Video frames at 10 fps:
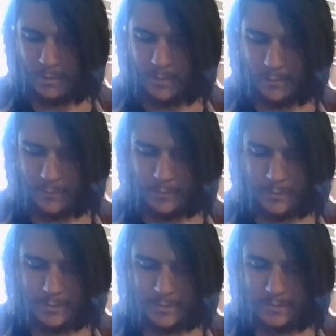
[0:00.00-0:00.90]
then, of
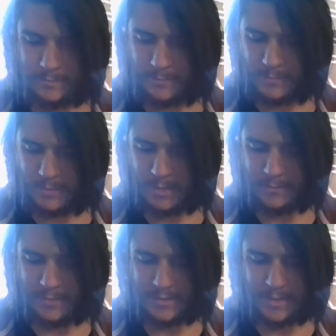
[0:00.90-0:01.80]
course,
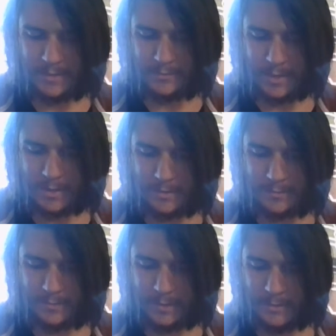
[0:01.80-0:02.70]
Slifer the Sky
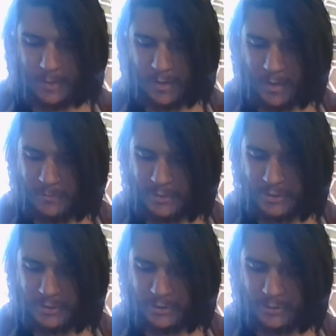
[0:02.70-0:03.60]
Dragon, Ebon High
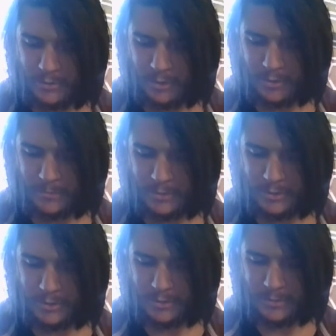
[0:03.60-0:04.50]
Magician, Dark
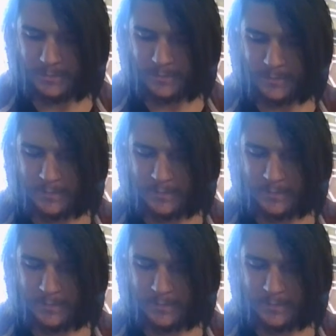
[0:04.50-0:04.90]
Magician,